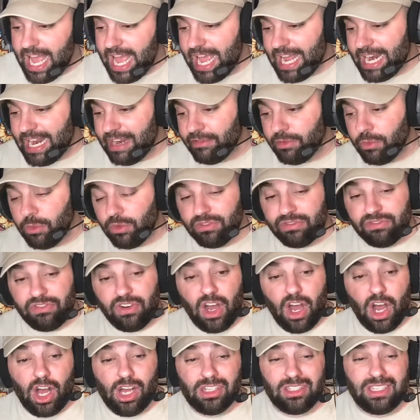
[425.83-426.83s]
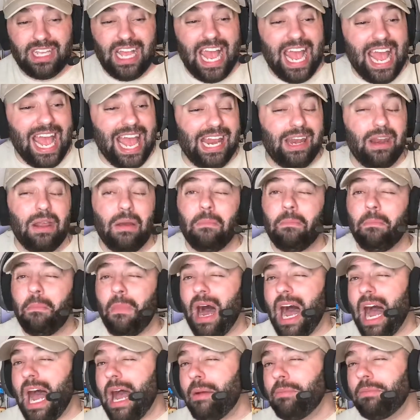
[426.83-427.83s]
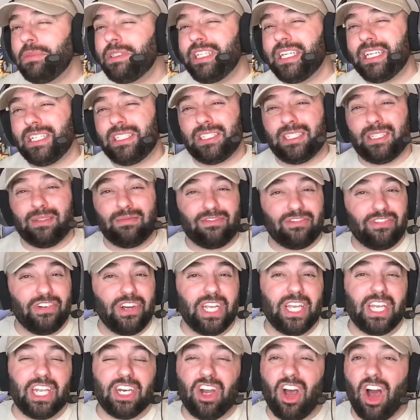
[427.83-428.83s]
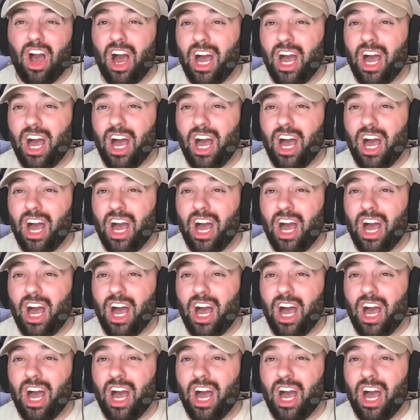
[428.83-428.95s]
And everyone falls. And Mom does some freaking